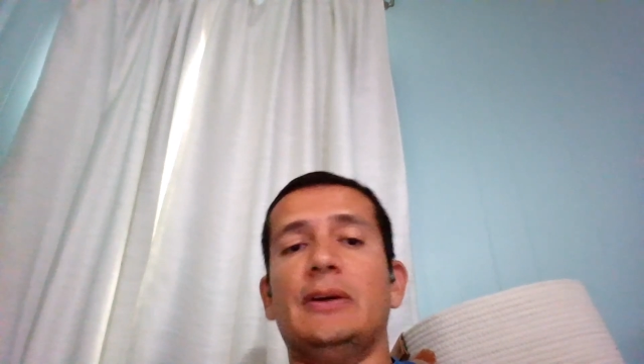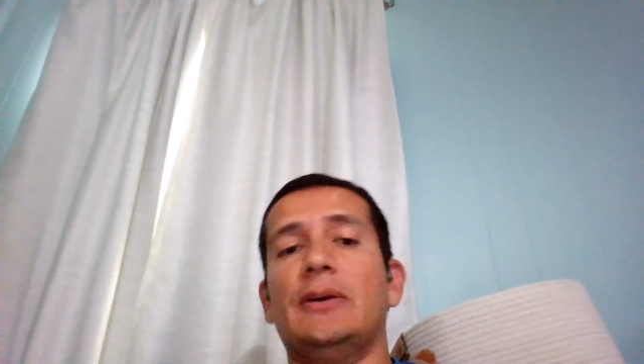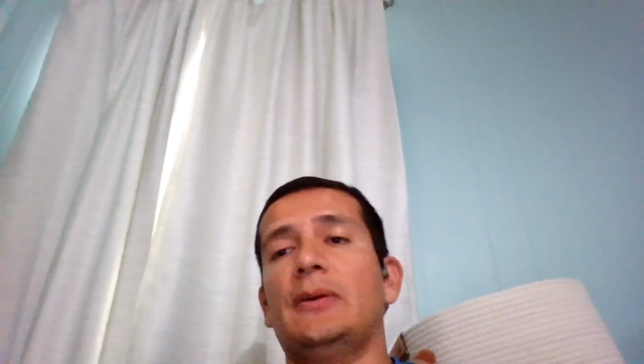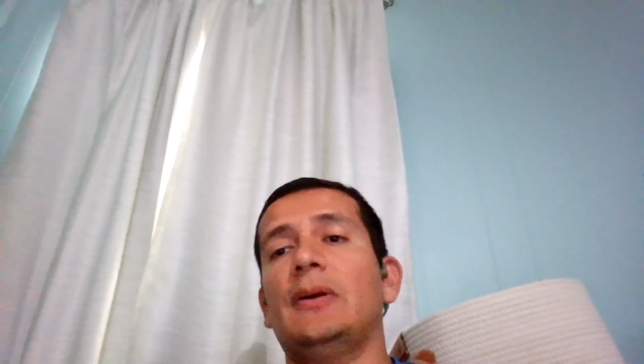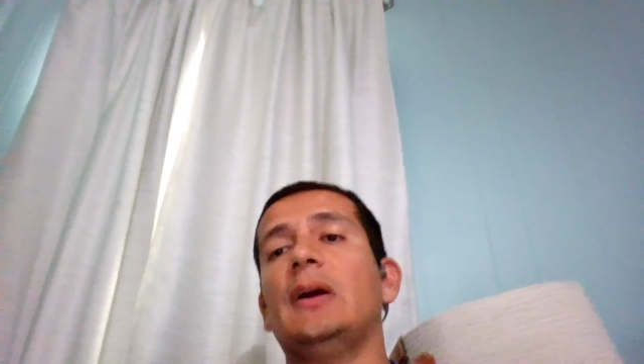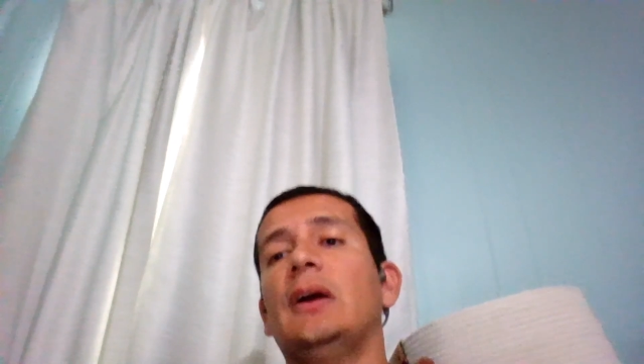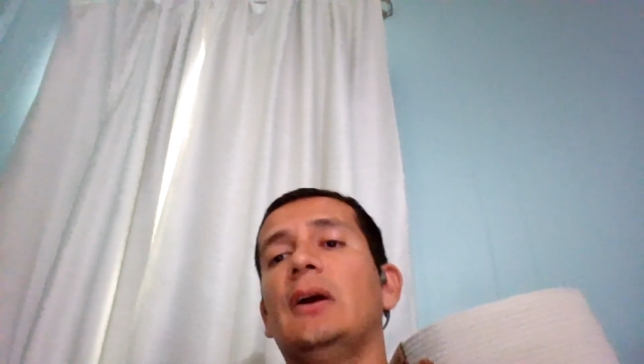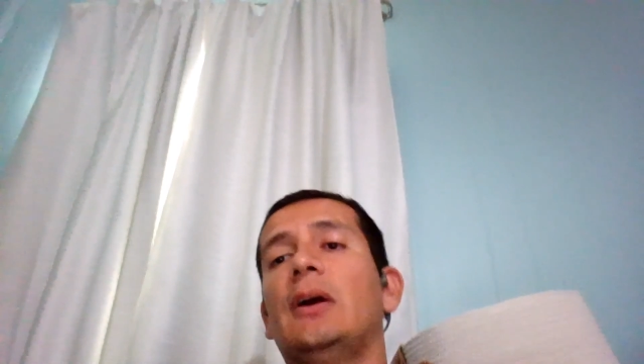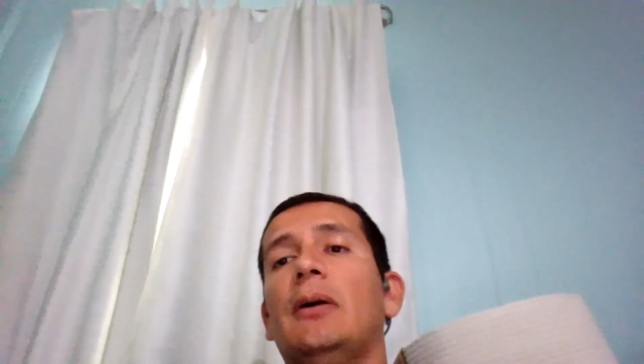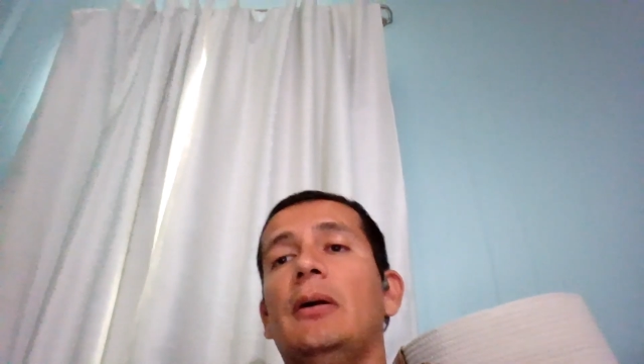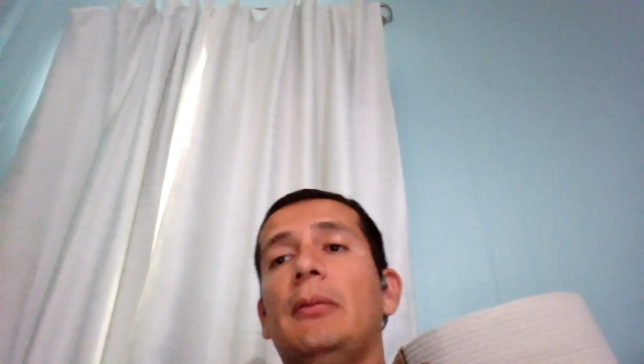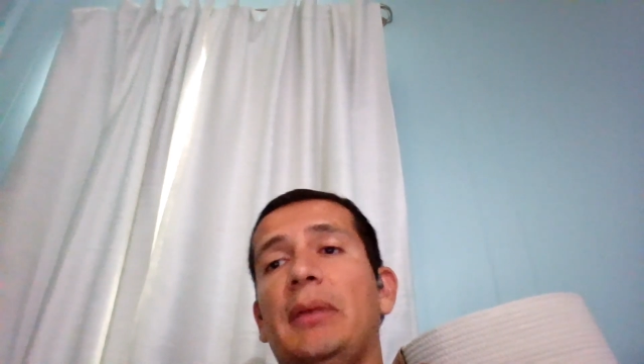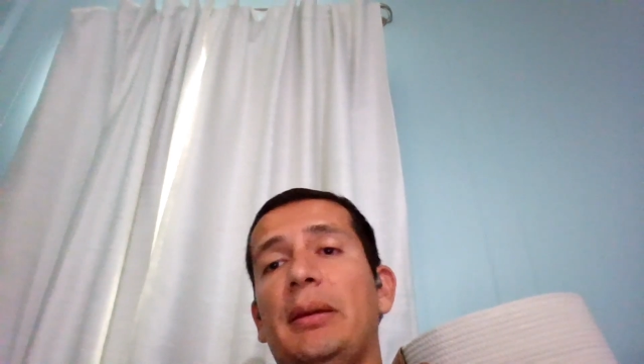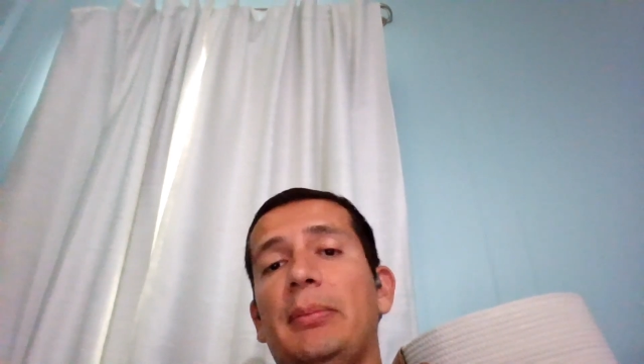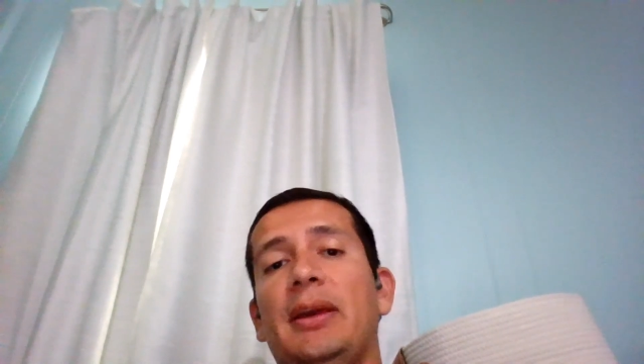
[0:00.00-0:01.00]
or
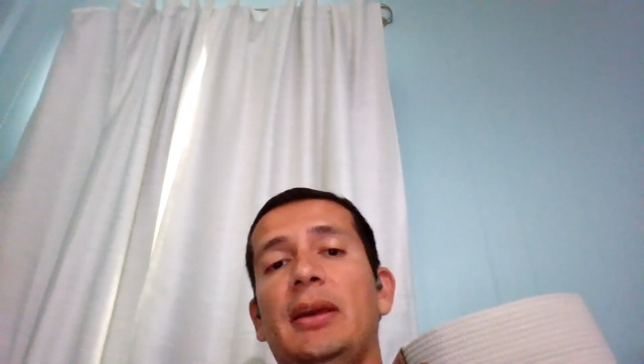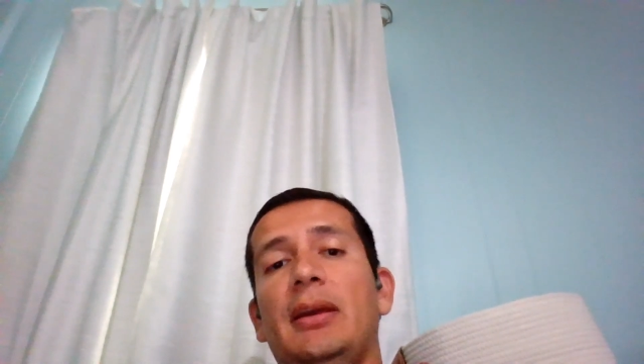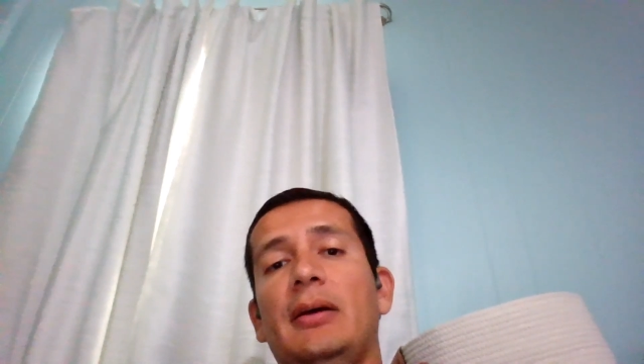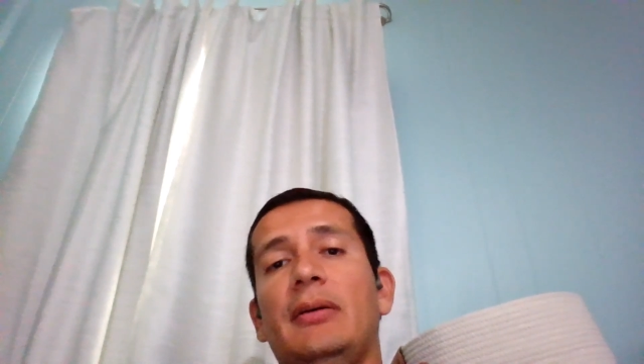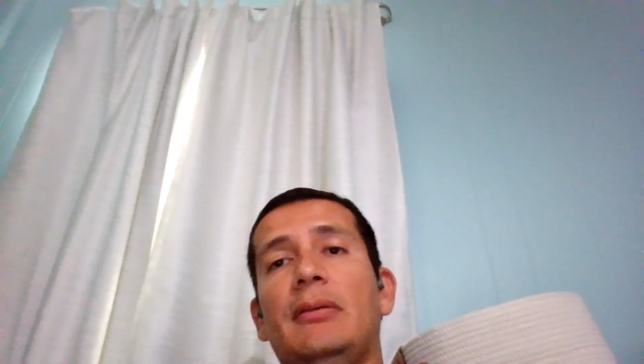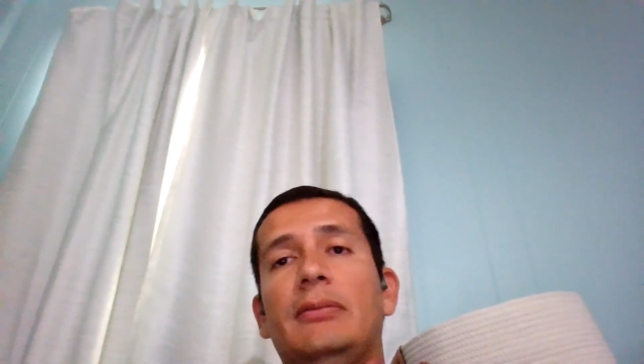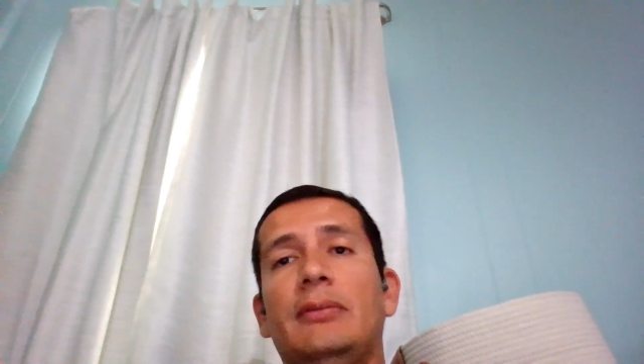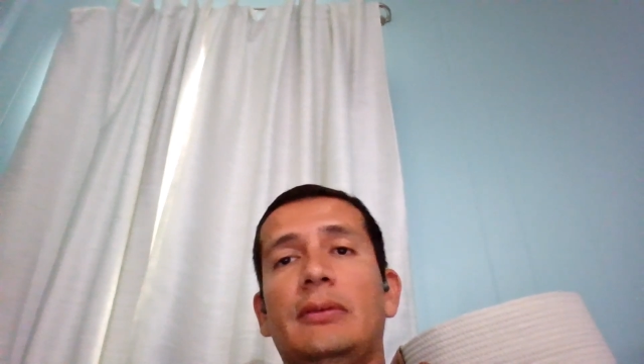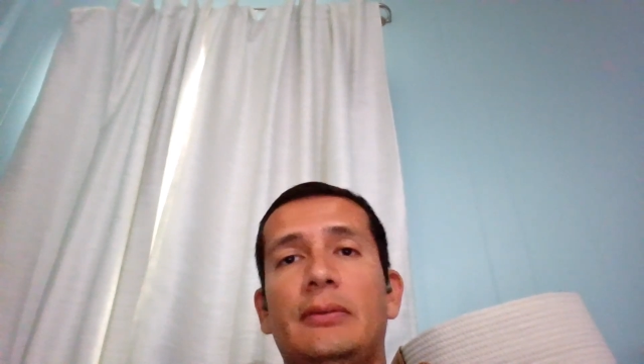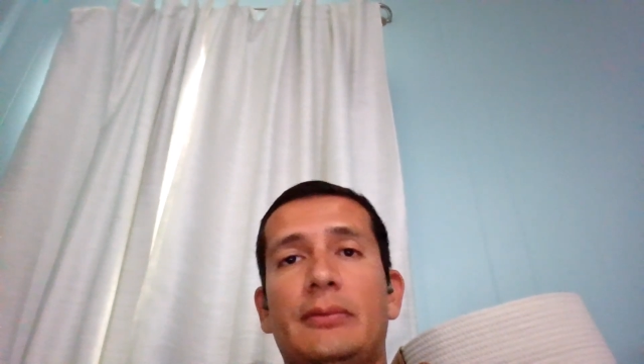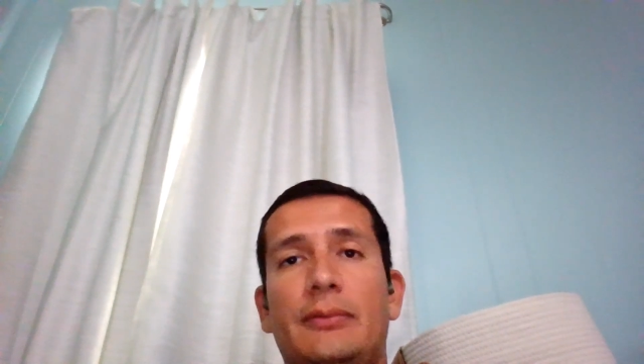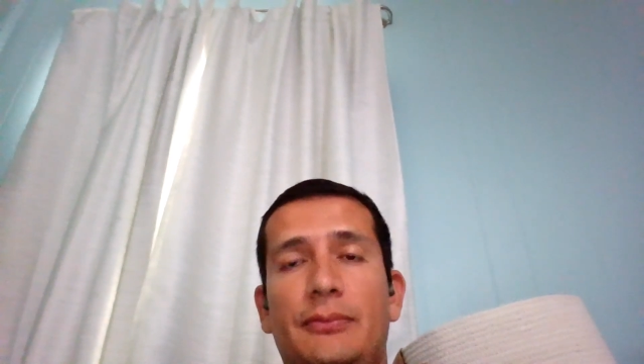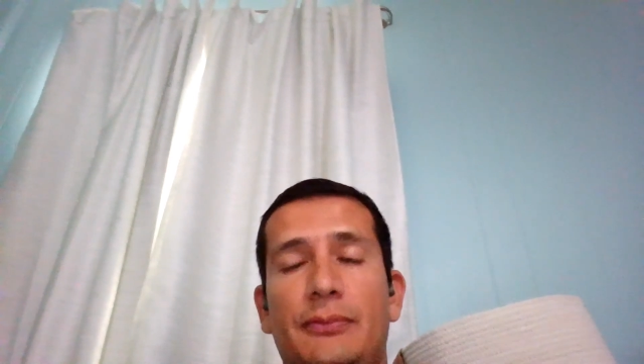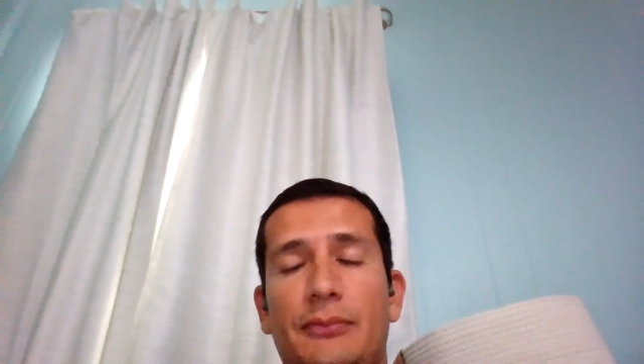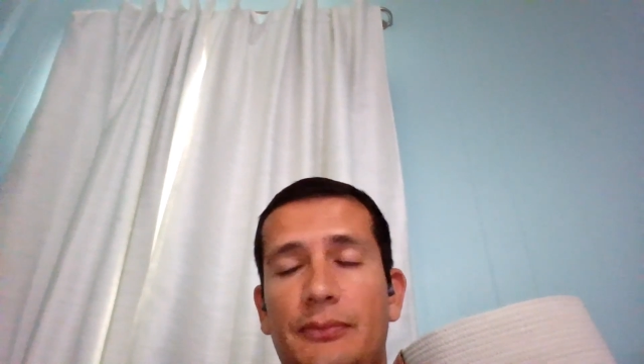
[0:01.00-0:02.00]
maybe
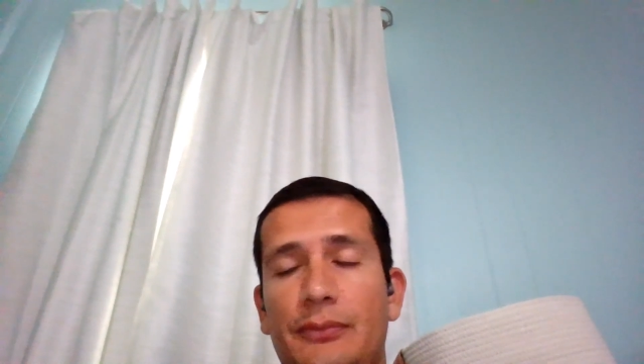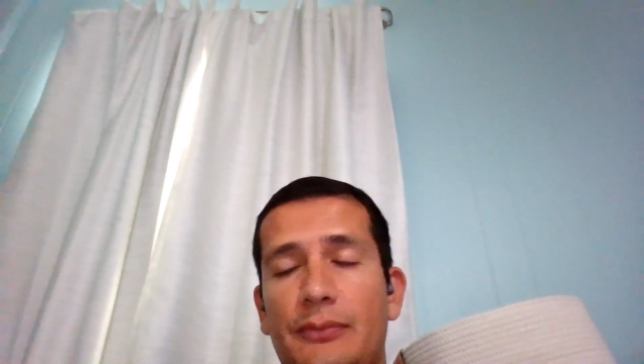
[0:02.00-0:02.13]
of